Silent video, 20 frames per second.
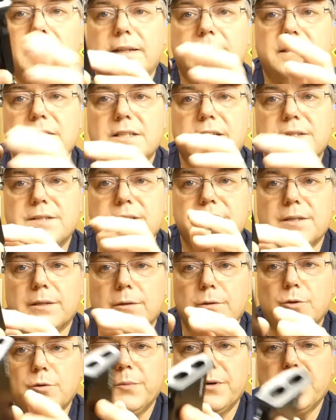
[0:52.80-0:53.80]
this because it's
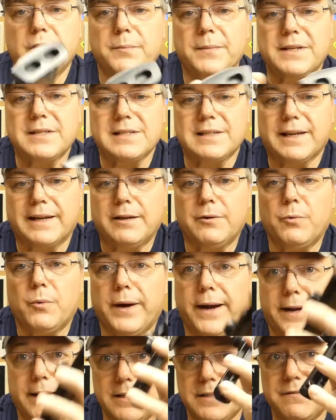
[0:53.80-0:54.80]
aluminum, it's
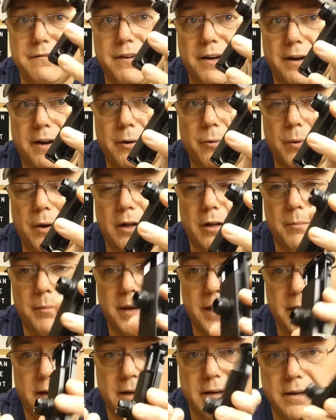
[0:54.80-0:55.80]
lightweight, it's very well
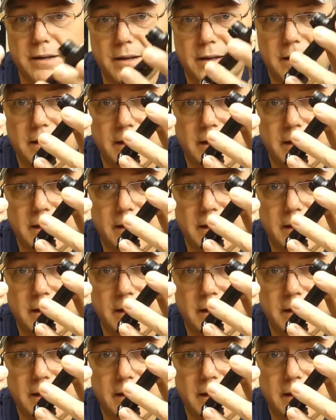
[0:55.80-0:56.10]
made,